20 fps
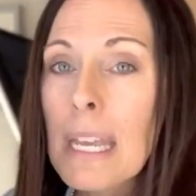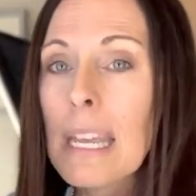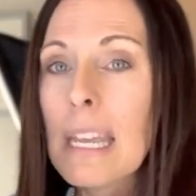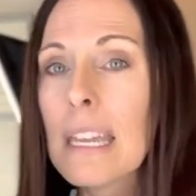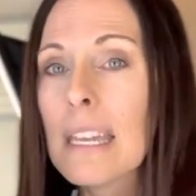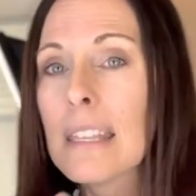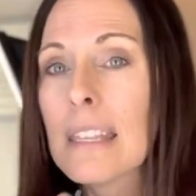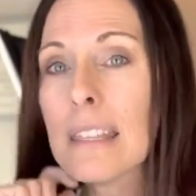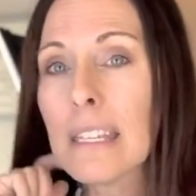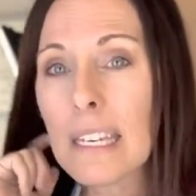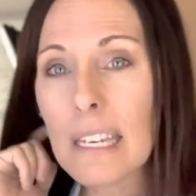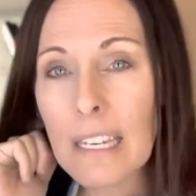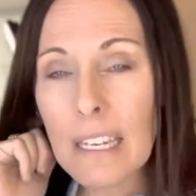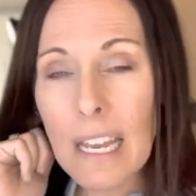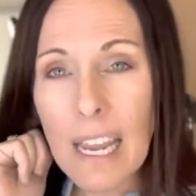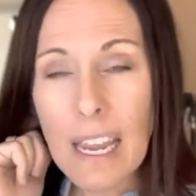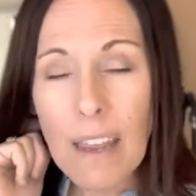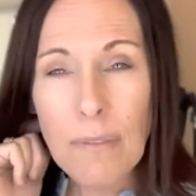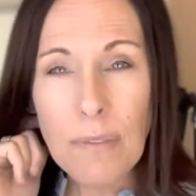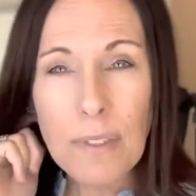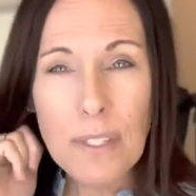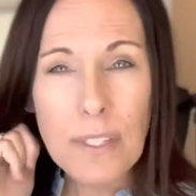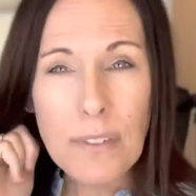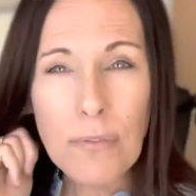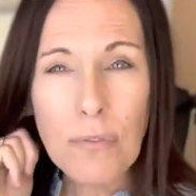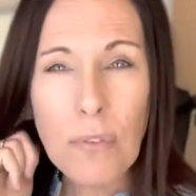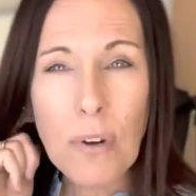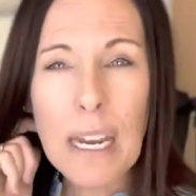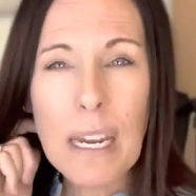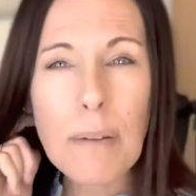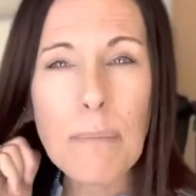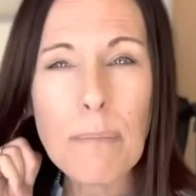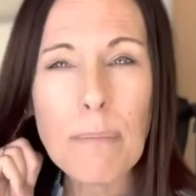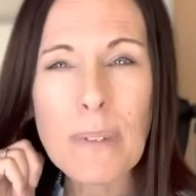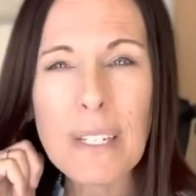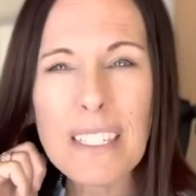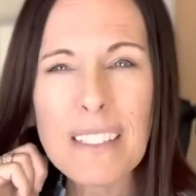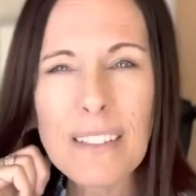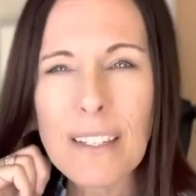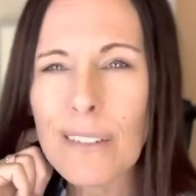And then I have this frame.
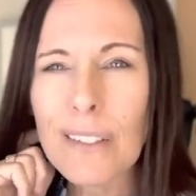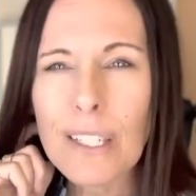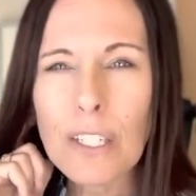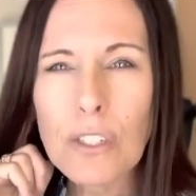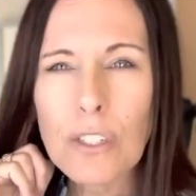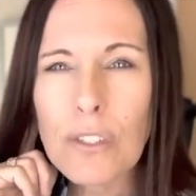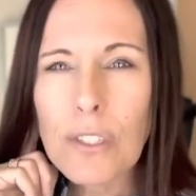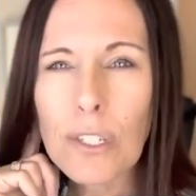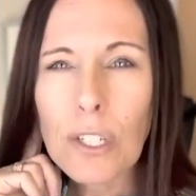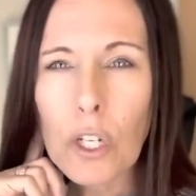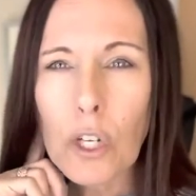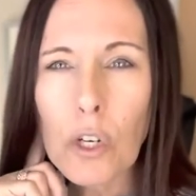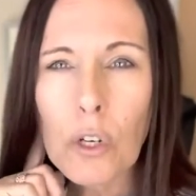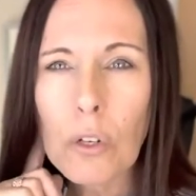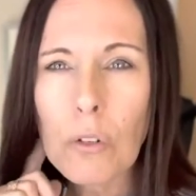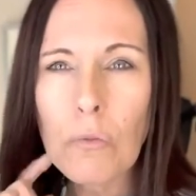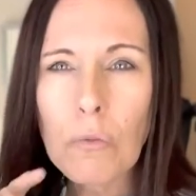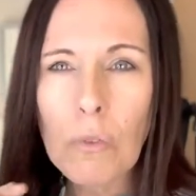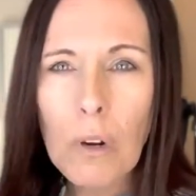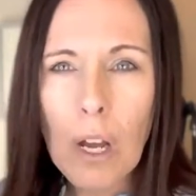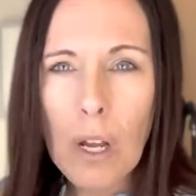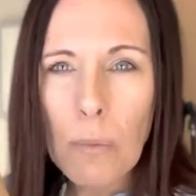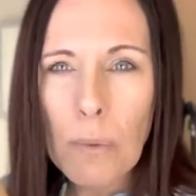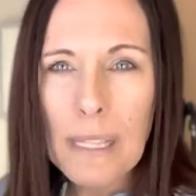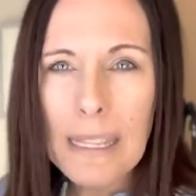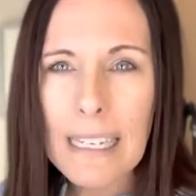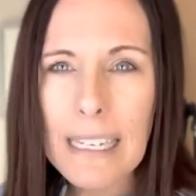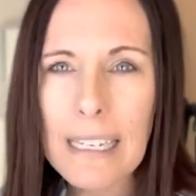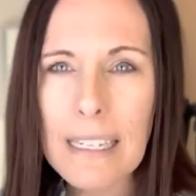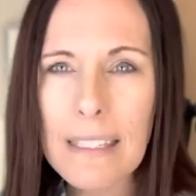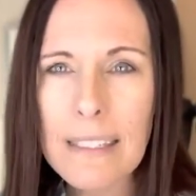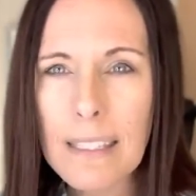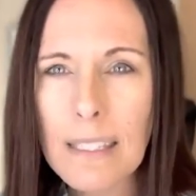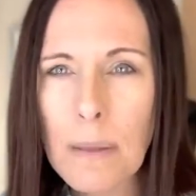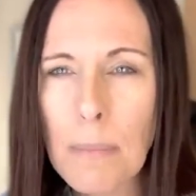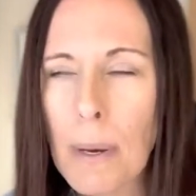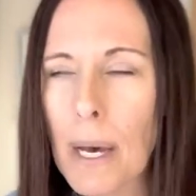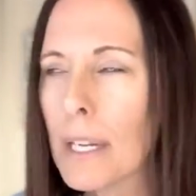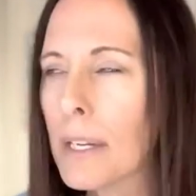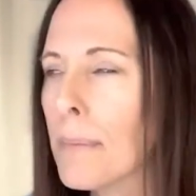It's kind of like just like a curtain rod with legs at the
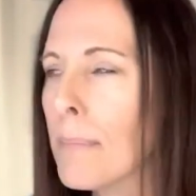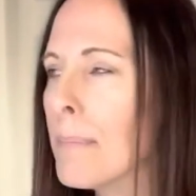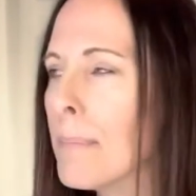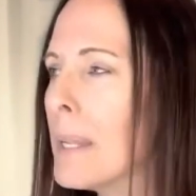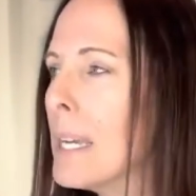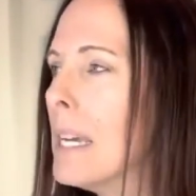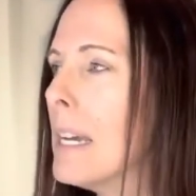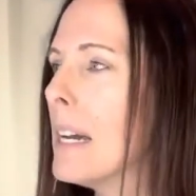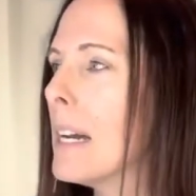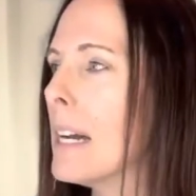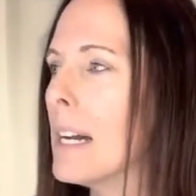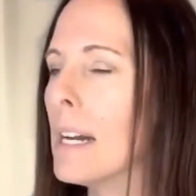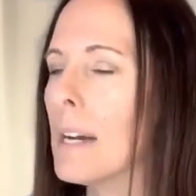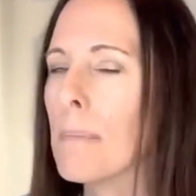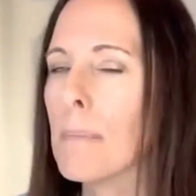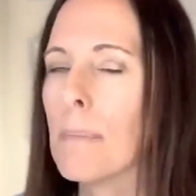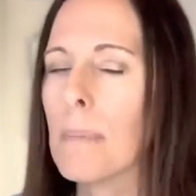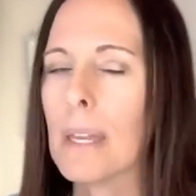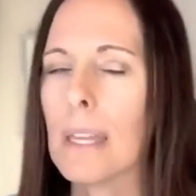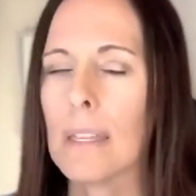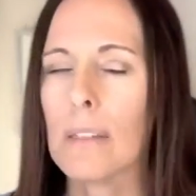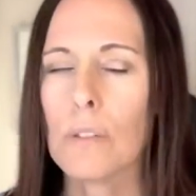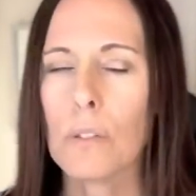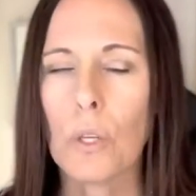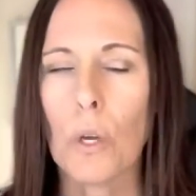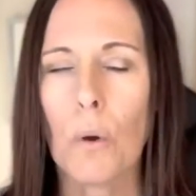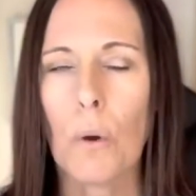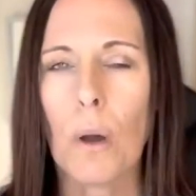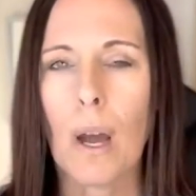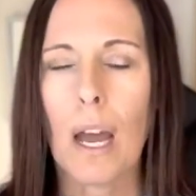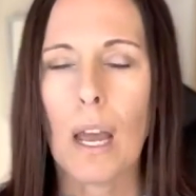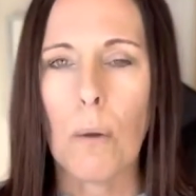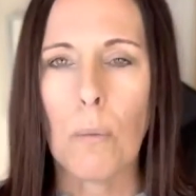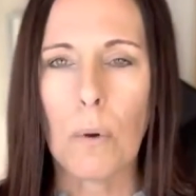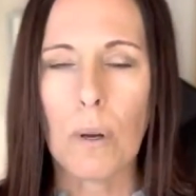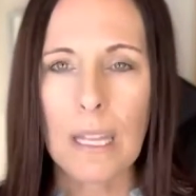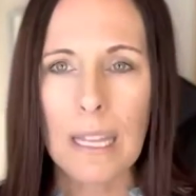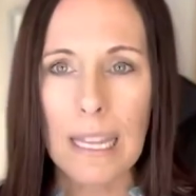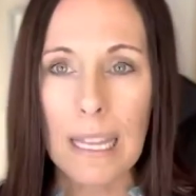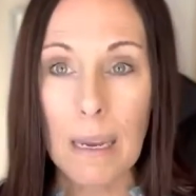bottom. Um, so I
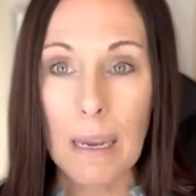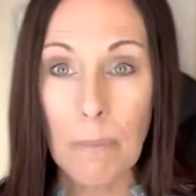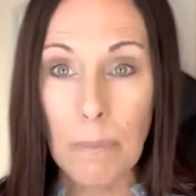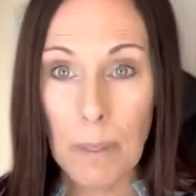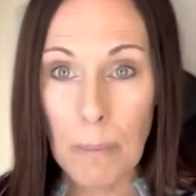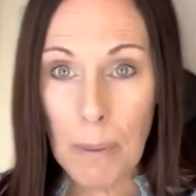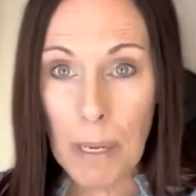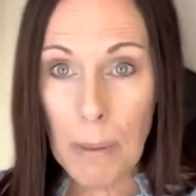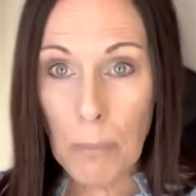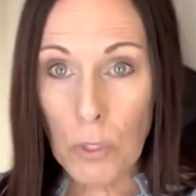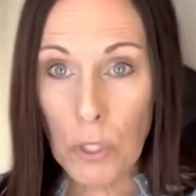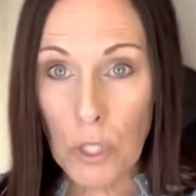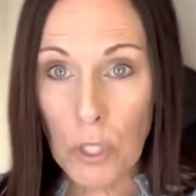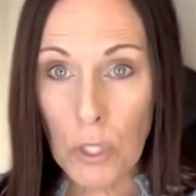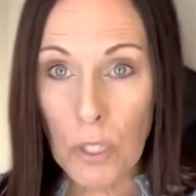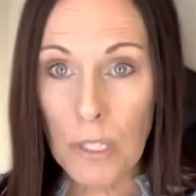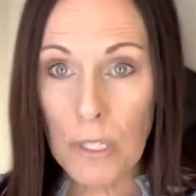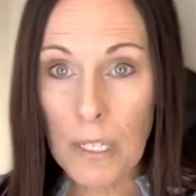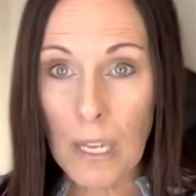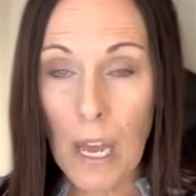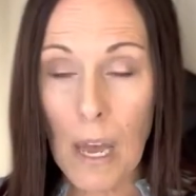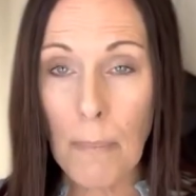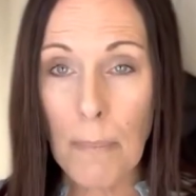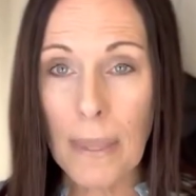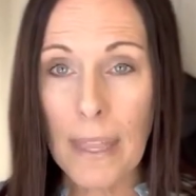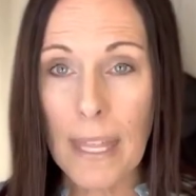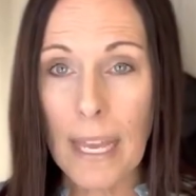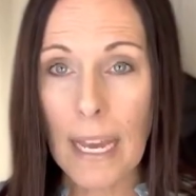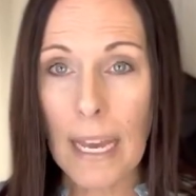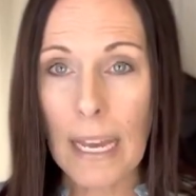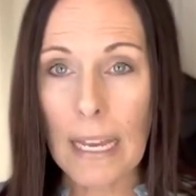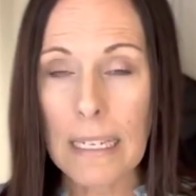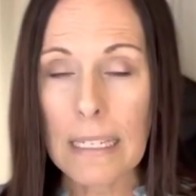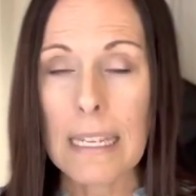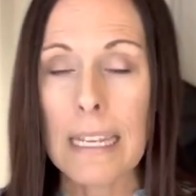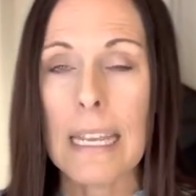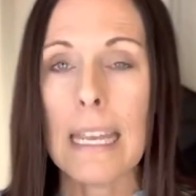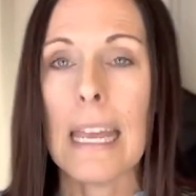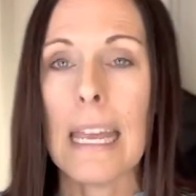will clamp the paper to the top of that.